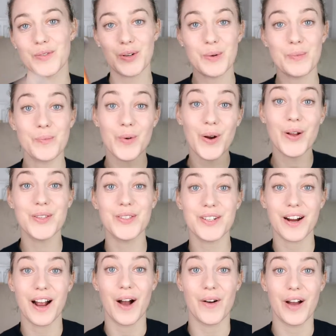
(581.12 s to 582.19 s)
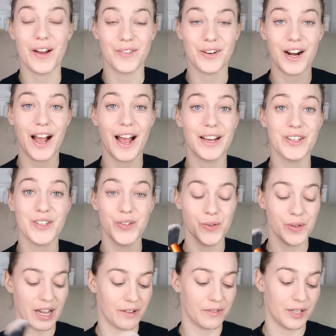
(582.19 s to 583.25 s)
For bronzer, however, I
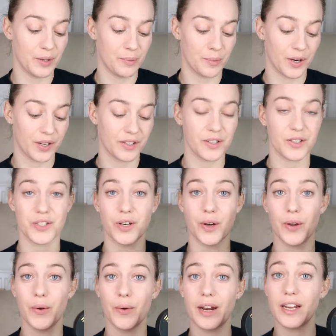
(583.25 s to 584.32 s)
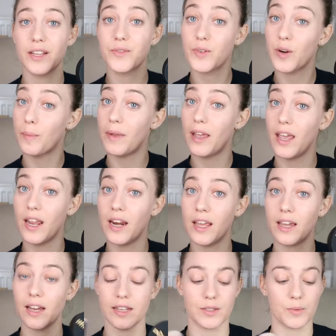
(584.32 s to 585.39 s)
do have a new product to show you, and it's from
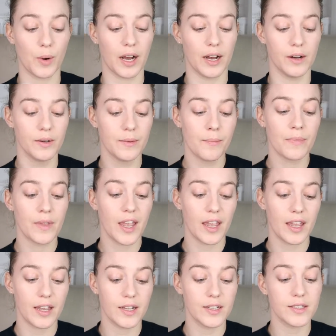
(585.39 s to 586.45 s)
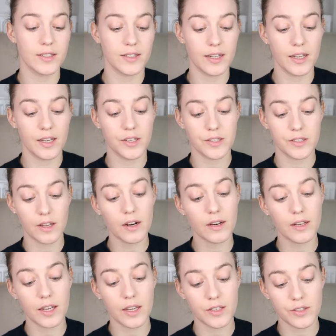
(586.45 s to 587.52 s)
Inika as well. It's the
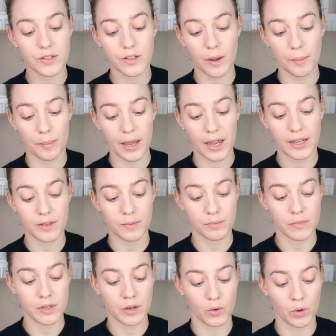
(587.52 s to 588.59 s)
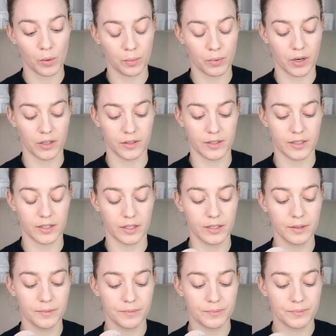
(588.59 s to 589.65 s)
Sunkissed Baked Mineral
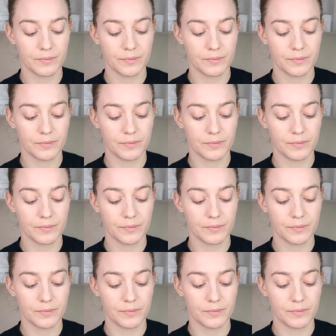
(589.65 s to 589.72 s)
Bronzer,